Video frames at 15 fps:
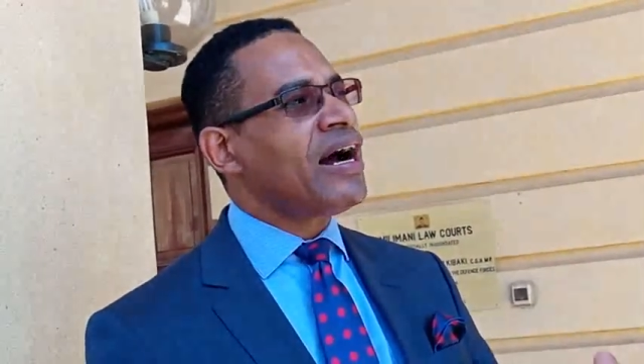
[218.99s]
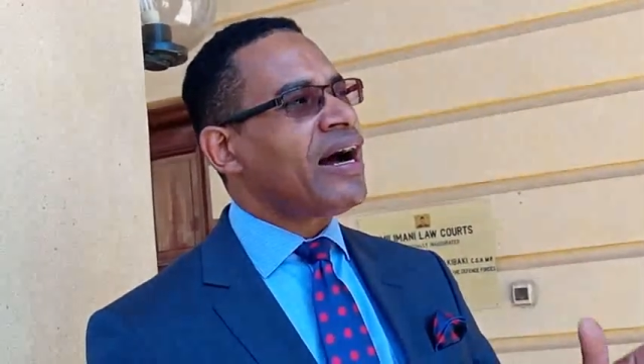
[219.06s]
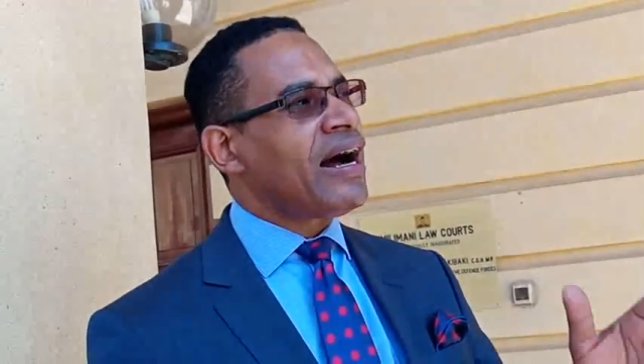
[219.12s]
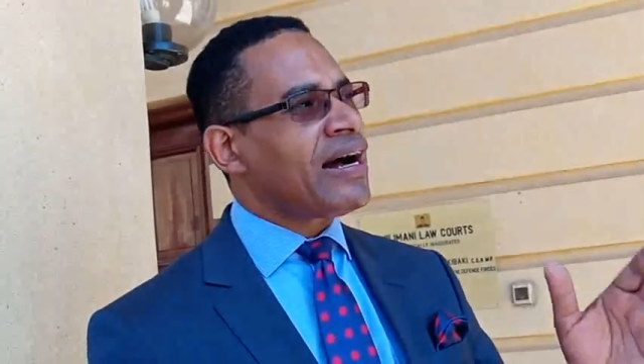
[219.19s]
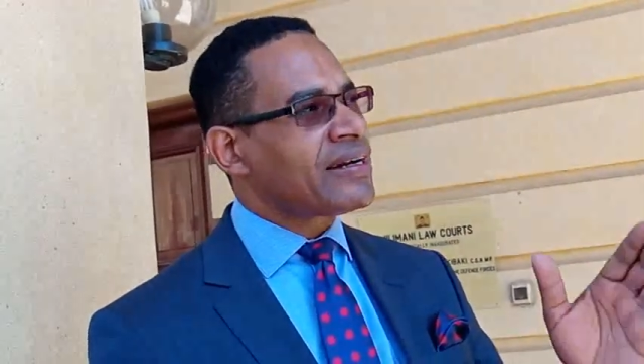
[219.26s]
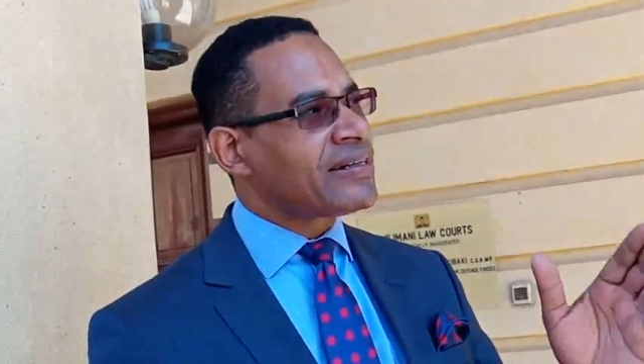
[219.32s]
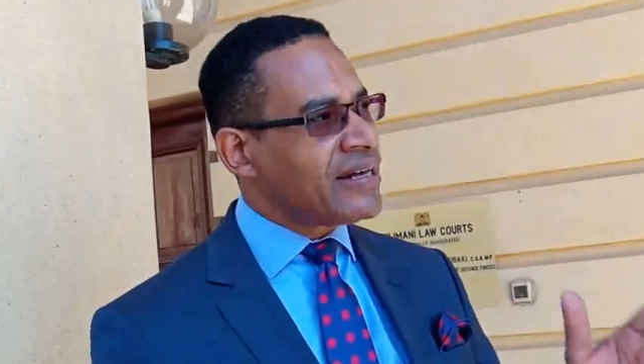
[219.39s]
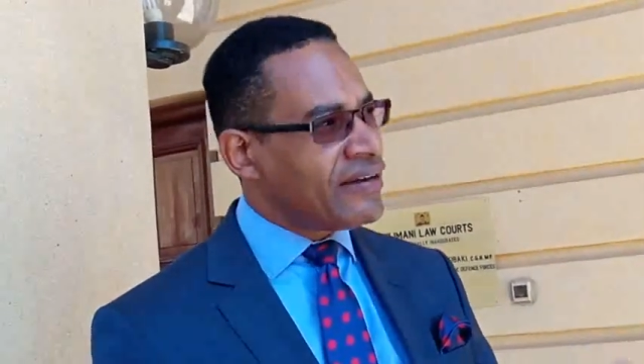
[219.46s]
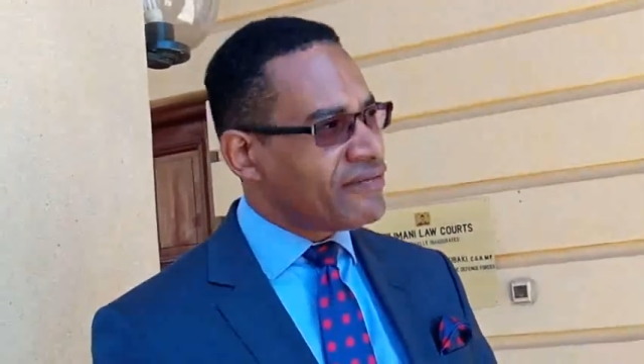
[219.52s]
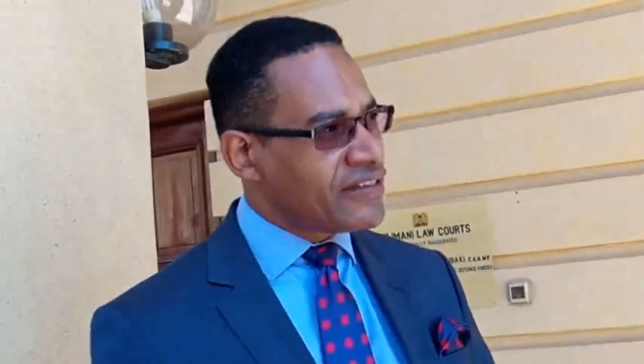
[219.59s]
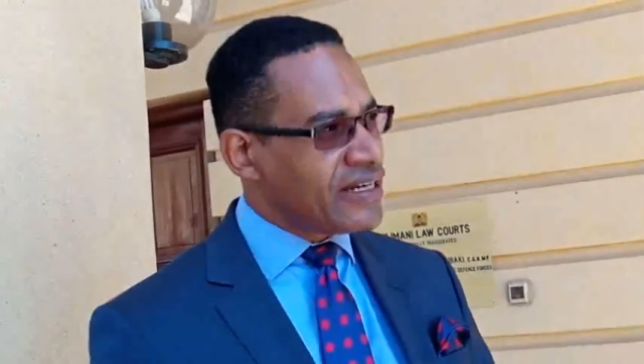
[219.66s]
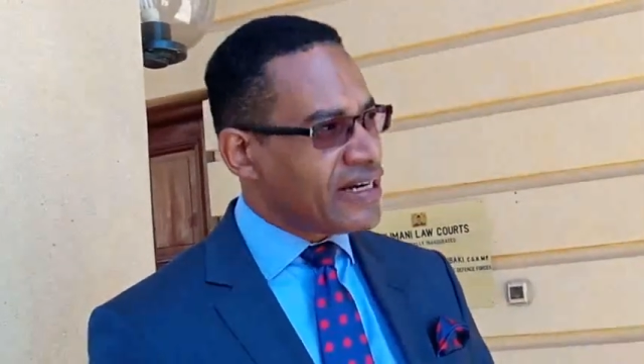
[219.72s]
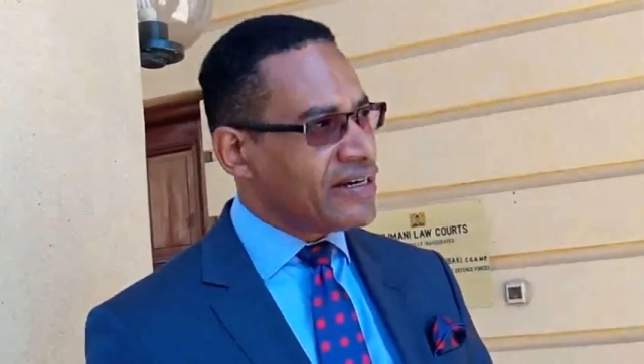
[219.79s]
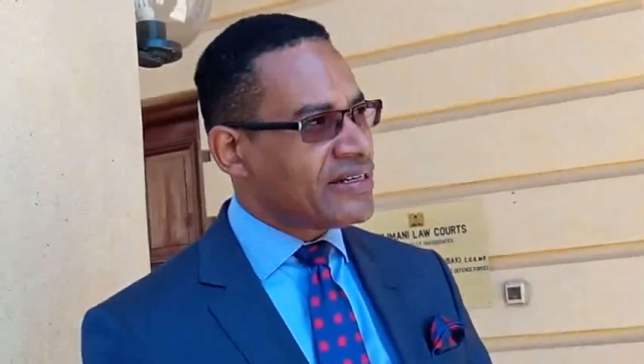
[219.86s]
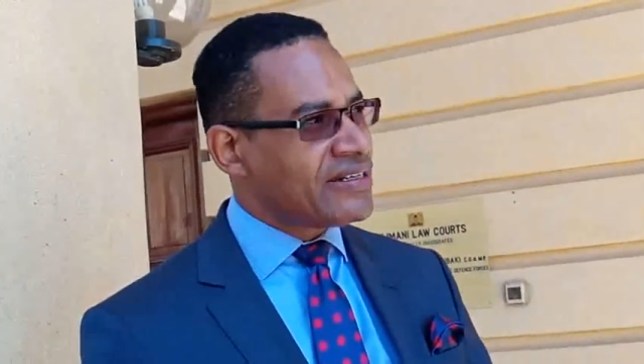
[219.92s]
a
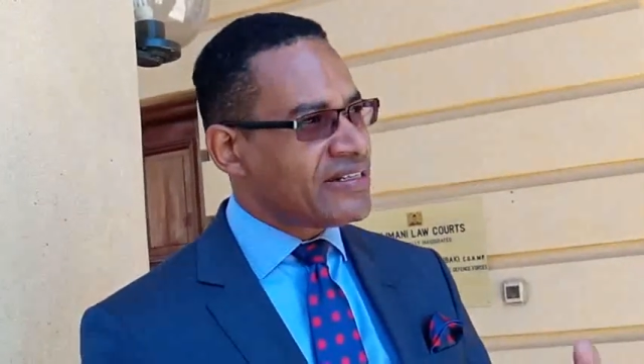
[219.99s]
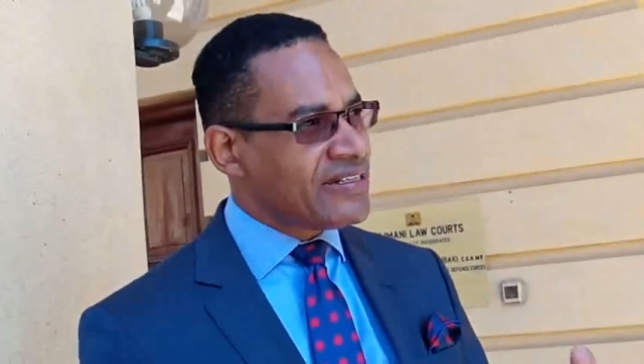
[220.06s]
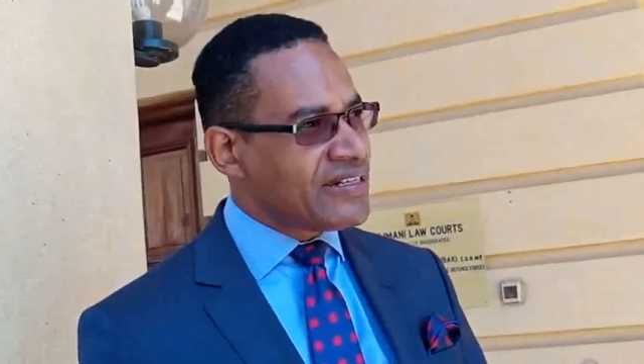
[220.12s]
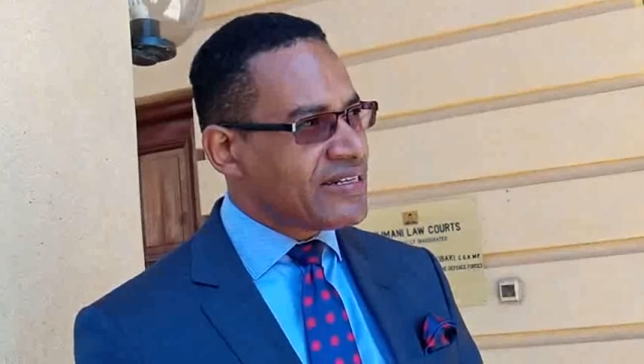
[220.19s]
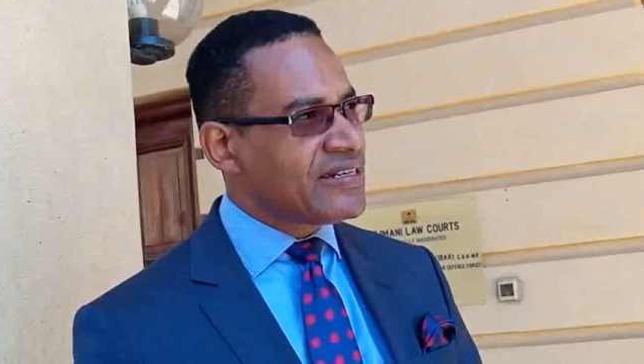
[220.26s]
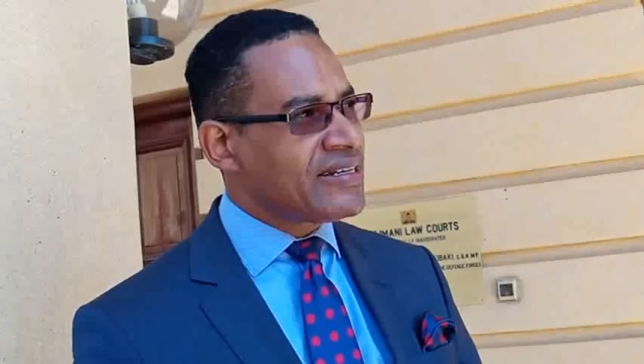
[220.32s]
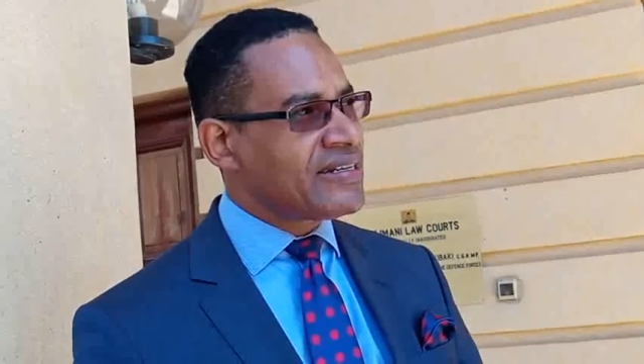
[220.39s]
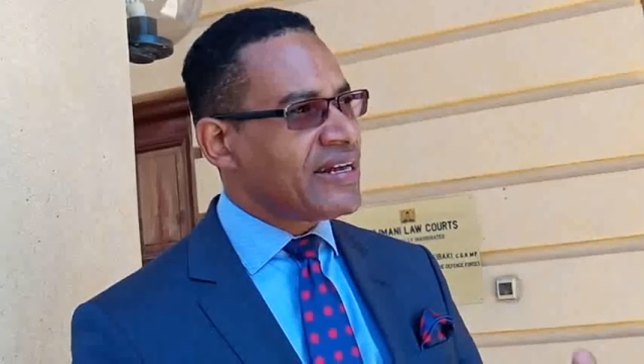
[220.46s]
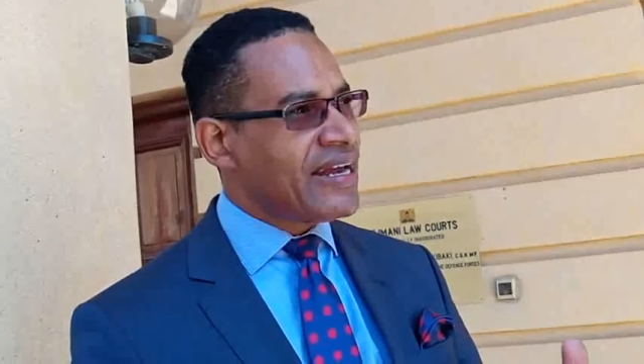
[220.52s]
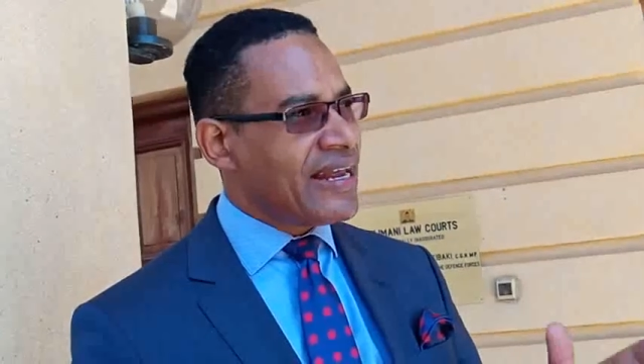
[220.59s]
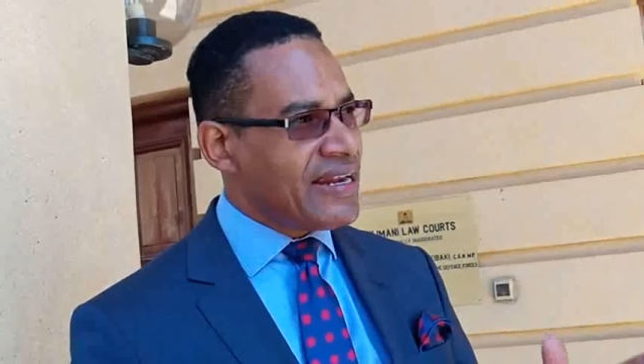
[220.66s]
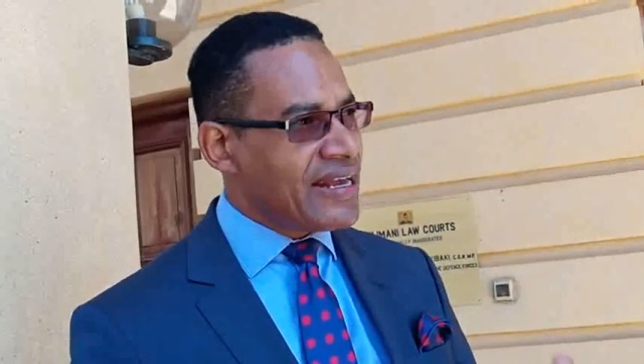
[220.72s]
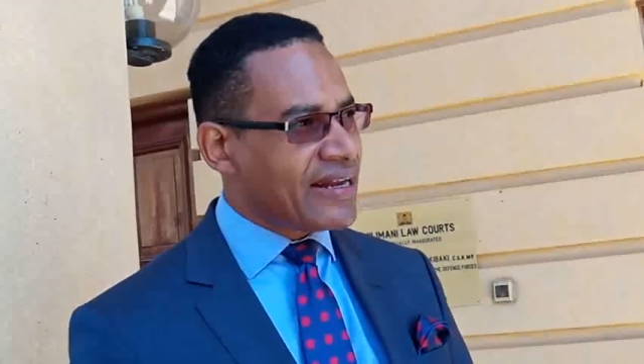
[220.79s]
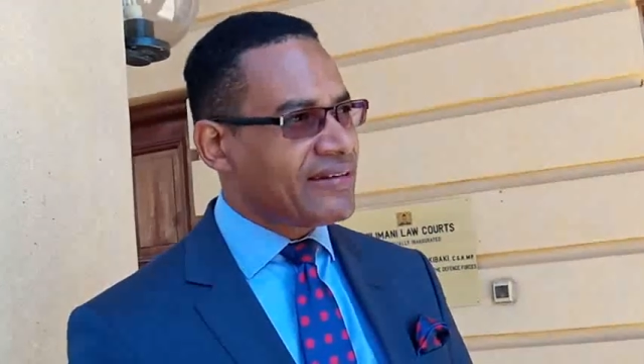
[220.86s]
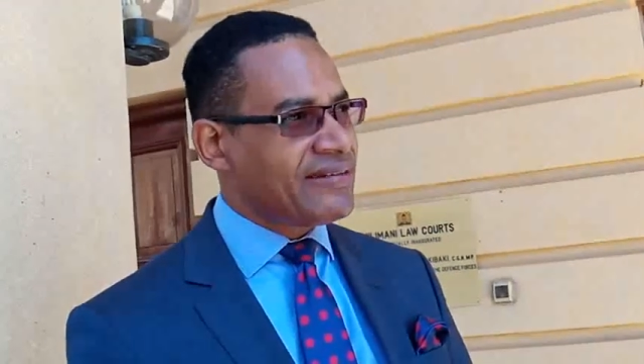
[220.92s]
governor sitting
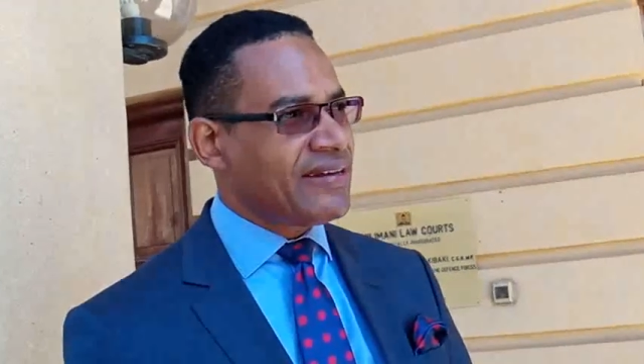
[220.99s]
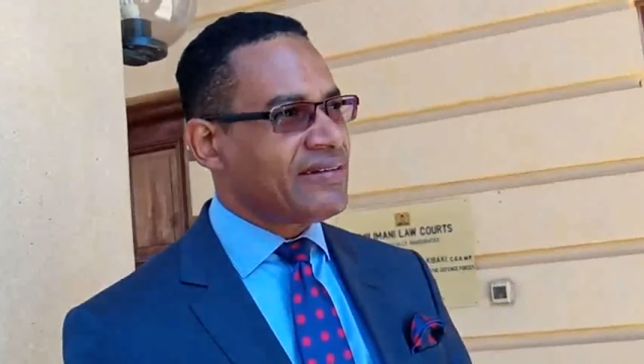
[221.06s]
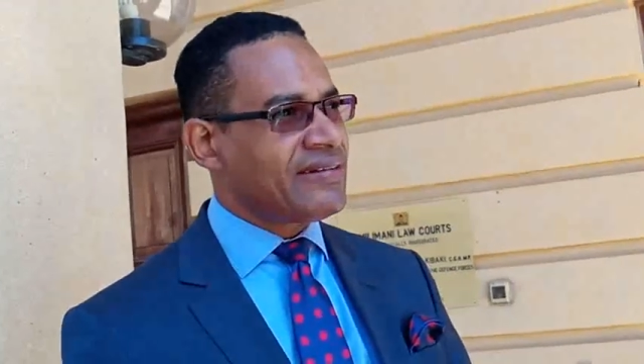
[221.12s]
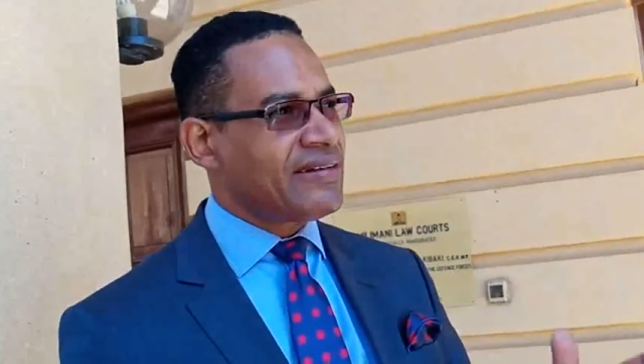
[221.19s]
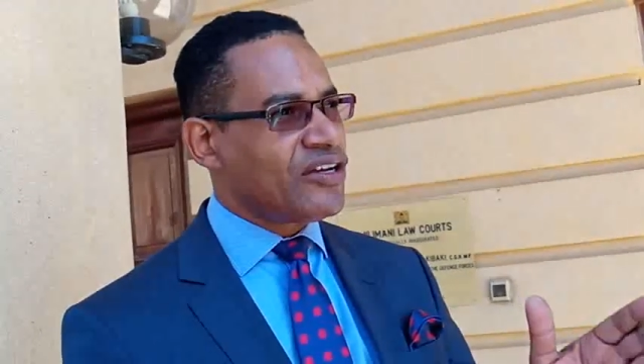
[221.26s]
elected,